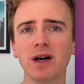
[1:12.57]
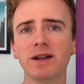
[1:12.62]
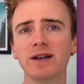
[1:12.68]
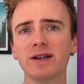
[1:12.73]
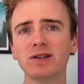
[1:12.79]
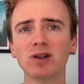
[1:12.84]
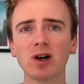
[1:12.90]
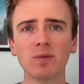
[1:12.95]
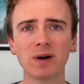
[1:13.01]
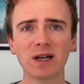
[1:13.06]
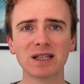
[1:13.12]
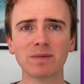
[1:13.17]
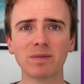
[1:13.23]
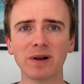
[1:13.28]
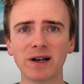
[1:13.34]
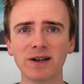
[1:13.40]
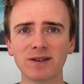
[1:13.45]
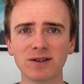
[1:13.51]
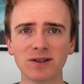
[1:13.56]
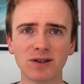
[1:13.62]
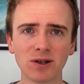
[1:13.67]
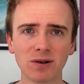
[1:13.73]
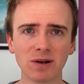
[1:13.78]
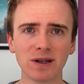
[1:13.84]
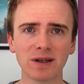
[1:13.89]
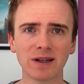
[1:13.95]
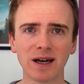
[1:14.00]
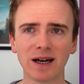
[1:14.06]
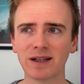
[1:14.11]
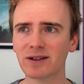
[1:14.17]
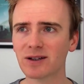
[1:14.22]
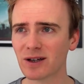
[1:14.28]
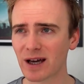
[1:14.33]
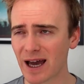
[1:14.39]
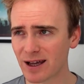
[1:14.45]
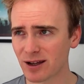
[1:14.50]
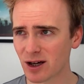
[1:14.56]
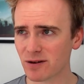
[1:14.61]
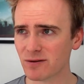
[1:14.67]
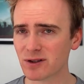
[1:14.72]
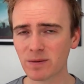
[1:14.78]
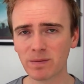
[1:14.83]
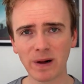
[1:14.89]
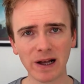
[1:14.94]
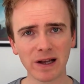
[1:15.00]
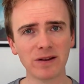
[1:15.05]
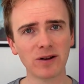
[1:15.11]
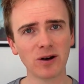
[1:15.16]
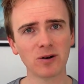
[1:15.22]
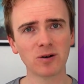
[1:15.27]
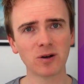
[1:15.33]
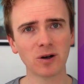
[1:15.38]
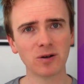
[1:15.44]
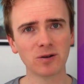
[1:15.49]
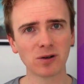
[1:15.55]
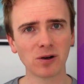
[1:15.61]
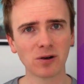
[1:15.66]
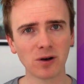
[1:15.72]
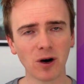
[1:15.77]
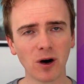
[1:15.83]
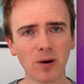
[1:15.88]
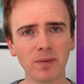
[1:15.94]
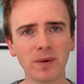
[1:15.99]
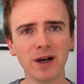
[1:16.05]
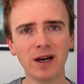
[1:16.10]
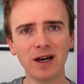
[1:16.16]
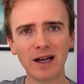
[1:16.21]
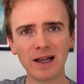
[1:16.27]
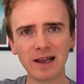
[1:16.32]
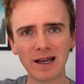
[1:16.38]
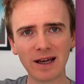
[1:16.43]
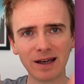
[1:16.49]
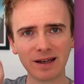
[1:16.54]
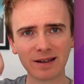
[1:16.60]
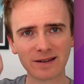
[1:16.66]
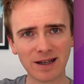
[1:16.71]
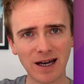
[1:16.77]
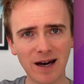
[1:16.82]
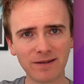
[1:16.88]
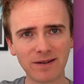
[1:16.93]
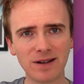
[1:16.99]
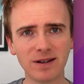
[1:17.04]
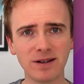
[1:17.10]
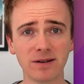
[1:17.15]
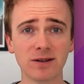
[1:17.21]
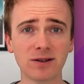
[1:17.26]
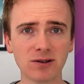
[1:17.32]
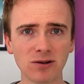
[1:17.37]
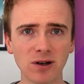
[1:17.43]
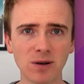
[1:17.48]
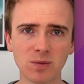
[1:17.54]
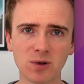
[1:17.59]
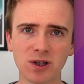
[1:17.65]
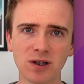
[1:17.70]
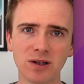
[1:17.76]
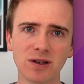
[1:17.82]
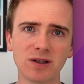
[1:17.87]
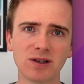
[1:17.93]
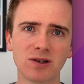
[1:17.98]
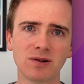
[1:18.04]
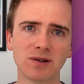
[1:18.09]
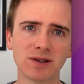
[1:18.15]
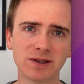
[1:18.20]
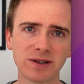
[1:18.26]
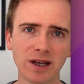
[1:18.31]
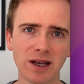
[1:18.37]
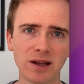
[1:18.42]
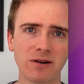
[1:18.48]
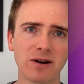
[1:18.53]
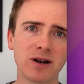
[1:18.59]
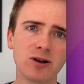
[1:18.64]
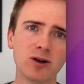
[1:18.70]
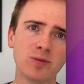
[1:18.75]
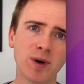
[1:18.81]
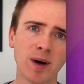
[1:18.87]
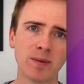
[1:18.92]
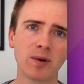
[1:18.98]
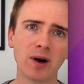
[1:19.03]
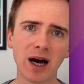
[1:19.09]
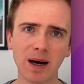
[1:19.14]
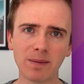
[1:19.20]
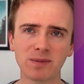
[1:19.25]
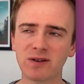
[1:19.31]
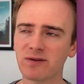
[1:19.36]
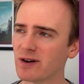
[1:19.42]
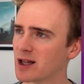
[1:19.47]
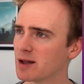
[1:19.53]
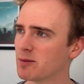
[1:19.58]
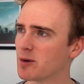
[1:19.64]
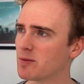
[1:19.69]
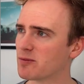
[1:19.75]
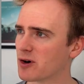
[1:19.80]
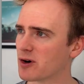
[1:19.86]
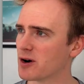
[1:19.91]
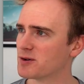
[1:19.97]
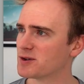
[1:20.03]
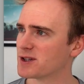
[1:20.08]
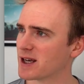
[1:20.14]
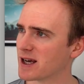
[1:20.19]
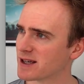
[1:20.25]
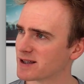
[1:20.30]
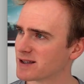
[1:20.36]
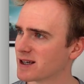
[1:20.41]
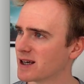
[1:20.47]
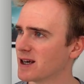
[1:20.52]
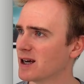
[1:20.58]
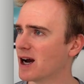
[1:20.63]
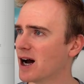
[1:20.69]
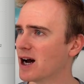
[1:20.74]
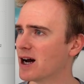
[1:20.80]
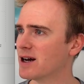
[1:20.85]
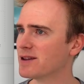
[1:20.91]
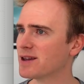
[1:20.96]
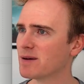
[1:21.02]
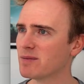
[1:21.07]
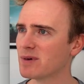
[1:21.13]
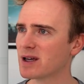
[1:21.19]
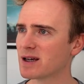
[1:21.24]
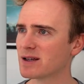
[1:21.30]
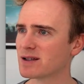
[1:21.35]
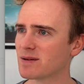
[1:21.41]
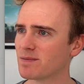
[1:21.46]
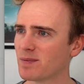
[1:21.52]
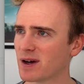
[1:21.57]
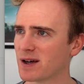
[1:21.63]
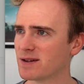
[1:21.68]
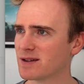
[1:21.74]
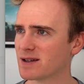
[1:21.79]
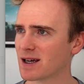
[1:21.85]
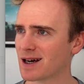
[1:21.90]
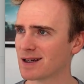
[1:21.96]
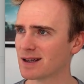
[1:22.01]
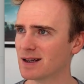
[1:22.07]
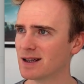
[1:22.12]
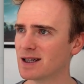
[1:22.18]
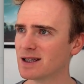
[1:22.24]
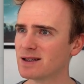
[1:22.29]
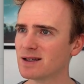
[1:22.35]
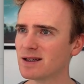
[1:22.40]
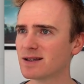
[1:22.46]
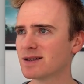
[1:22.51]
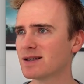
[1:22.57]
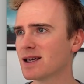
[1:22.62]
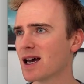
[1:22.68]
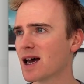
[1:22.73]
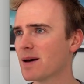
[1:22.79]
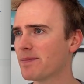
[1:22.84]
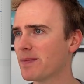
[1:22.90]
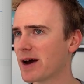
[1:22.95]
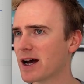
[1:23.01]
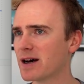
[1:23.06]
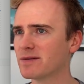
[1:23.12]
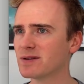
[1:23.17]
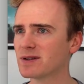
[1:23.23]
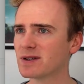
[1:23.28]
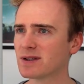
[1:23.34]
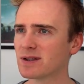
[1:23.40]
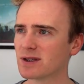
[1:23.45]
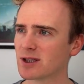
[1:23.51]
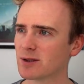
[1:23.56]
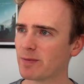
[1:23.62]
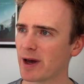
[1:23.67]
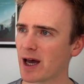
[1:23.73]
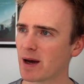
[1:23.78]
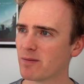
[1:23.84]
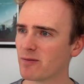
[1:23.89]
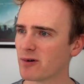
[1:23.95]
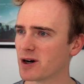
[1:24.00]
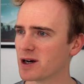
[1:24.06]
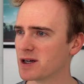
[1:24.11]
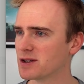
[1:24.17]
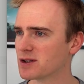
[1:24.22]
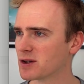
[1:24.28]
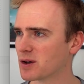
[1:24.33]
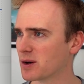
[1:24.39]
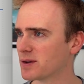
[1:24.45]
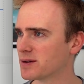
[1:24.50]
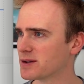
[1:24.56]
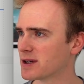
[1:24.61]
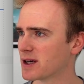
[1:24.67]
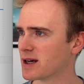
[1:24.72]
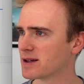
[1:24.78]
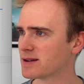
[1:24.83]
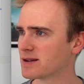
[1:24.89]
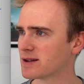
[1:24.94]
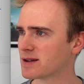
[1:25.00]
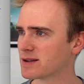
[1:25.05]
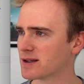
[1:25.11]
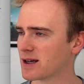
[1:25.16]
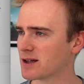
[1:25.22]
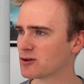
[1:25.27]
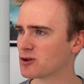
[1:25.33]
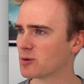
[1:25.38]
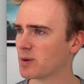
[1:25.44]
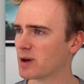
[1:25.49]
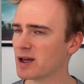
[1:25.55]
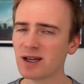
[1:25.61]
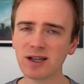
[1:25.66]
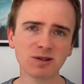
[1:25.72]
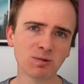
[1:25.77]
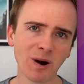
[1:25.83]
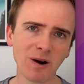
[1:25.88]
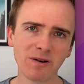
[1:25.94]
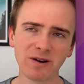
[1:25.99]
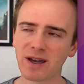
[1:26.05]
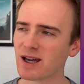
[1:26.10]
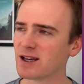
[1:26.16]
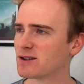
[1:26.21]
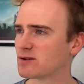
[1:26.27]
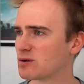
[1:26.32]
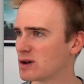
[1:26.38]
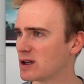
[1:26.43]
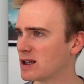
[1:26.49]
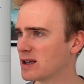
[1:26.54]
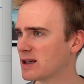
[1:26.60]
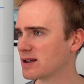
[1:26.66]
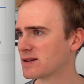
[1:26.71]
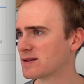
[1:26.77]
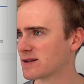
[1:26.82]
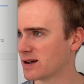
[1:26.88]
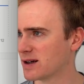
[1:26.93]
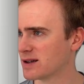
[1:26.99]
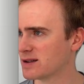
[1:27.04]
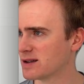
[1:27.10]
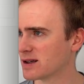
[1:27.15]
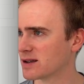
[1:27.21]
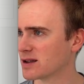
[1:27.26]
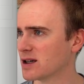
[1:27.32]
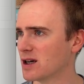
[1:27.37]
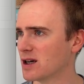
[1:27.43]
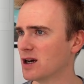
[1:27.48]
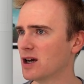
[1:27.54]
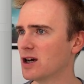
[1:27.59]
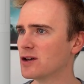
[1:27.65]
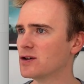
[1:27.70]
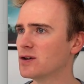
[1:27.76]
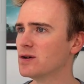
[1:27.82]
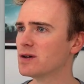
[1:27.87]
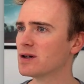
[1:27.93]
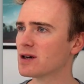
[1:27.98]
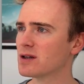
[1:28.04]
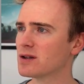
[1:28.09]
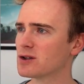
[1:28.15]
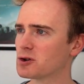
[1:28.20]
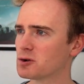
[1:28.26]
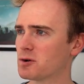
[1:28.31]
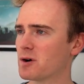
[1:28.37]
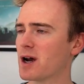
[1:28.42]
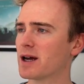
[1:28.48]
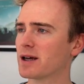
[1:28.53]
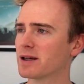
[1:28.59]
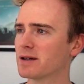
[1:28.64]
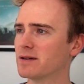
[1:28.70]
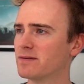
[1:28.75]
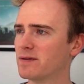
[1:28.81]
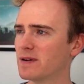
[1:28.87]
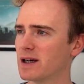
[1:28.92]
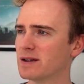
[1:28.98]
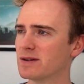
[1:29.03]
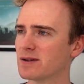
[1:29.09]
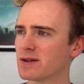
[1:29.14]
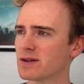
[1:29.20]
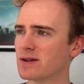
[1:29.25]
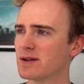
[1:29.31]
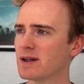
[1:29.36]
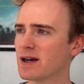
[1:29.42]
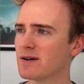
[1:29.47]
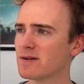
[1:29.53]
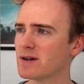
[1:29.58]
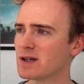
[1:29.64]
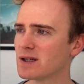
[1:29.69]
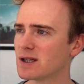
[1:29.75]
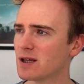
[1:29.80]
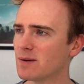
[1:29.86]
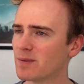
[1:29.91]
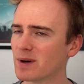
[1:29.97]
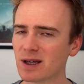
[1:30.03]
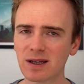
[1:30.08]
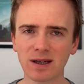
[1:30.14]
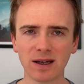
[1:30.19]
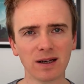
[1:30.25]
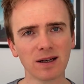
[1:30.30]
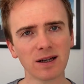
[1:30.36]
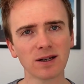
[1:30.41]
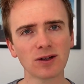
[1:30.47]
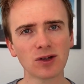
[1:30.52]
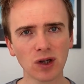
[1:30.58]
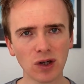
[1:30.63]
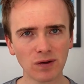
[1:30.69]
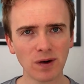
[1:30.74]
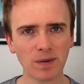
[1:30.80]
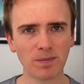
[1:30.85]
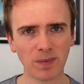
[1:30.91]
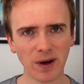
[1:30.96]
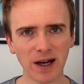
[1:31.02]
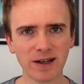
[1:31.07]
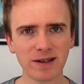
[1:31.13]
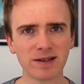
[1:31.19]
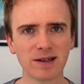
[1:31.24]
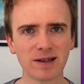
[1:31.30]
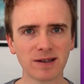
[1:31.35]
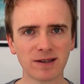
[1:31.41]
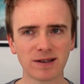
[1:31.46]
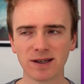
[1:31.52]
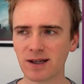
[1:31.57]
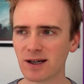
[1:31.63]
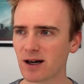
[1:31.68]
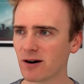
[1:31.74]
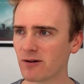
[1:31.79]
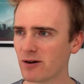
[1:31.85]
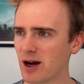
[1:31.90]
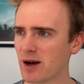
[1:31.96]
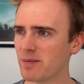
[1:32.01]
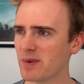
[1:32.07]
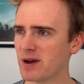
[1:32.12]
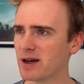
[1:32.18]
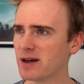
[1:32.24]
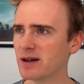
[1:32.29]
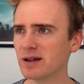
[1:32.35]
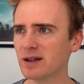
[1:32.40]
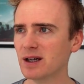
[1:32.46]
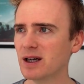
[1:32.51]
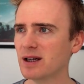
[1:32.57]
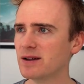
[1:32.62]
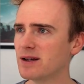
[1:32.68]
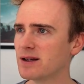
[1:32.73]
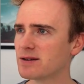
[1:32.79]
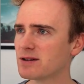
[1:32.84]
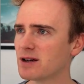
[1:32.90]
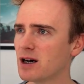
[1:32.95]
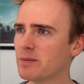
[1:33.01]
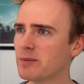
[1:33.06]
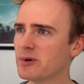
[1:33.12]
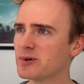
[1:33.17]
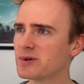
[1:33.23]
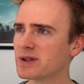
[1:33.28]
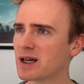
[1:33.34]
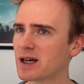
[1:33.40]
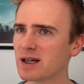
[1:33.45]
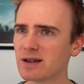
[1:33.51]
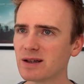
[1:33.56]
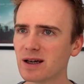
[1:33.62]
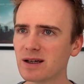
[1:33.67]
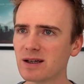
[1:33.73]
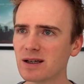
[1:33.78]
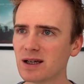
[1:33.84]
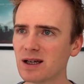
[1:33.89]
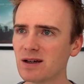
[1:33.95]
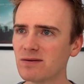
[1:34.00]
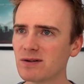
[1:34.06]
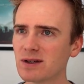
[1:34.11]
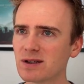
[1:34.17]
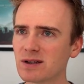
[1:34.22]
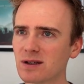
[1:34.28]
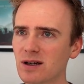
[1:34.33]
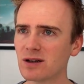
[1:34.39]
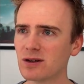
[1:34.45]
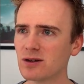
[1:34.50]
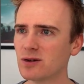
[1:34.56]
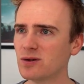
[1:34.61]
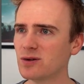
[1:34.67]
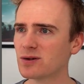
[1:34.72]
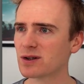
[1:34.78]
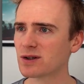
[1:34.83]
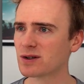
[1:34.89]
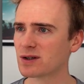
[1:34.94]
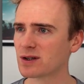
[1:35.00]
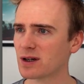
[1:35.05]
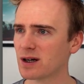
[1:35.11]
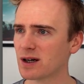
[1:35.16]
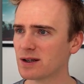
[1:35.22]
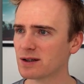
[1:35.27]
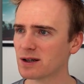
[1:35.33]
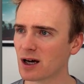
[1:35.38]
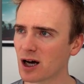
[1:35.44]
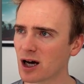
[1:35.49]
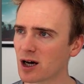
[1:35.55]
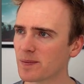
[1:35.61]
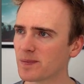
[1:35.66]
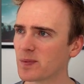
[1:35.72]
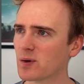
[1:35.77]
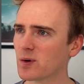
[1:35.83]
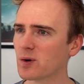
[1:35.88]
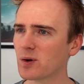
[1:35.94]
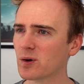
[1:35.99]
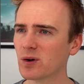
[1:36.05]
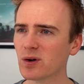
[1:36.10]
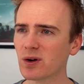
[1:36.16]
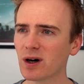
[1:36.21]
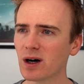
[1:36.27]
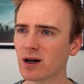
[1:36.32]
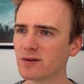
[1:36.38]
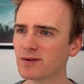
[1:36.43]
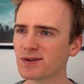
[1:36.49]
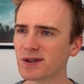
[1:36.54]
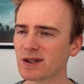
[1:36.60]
there's no better place to do it than head over to planet no code dot com, link down in the description to accelerate your Bubble app development process. Uh, then we get some basic analytics, yeah, bounce, spam rate, contacts, et cetera. But here's where it gets really exciting. You can track events. So there is the beginnings of a basic C R M here. The examples that they give is user signed up, or I was